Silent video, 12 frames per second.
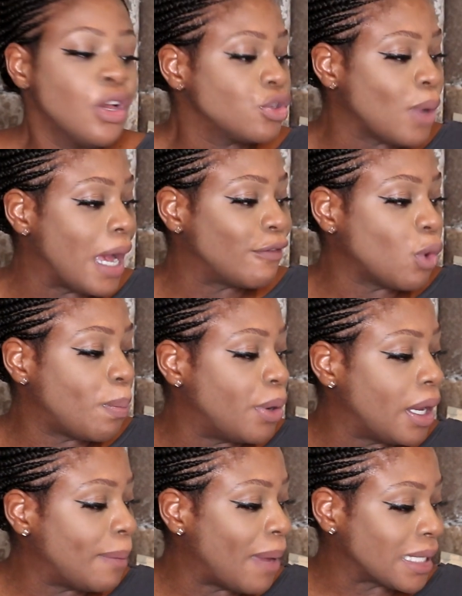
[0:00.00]
So I have not
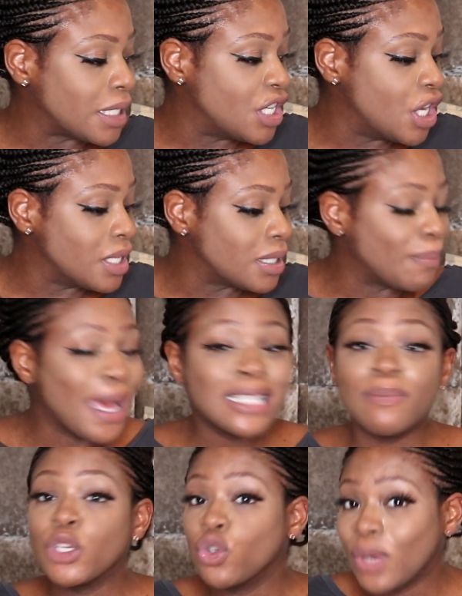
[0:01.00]
packed any nursing
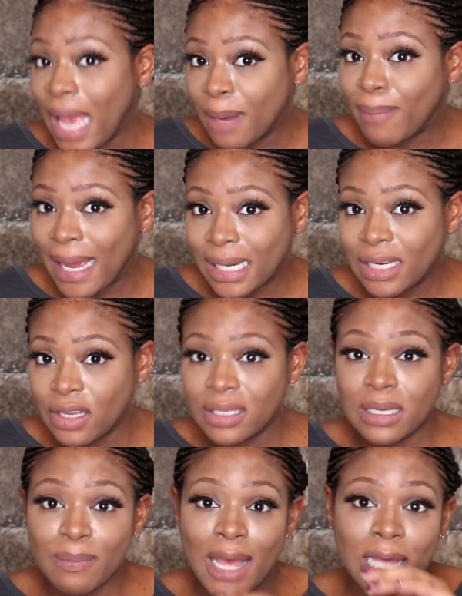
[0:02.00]
pads, but you can pack
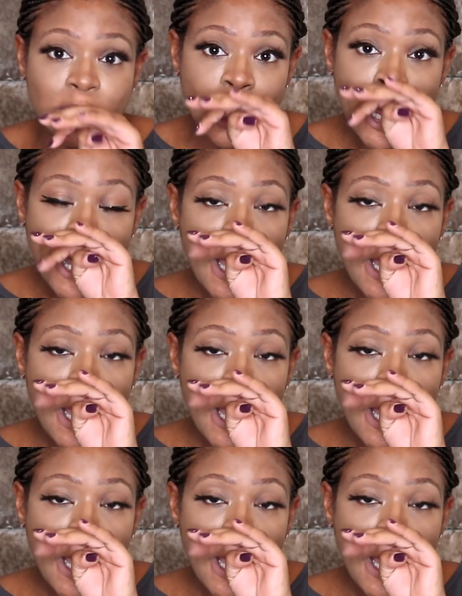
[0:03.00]
nursing pads,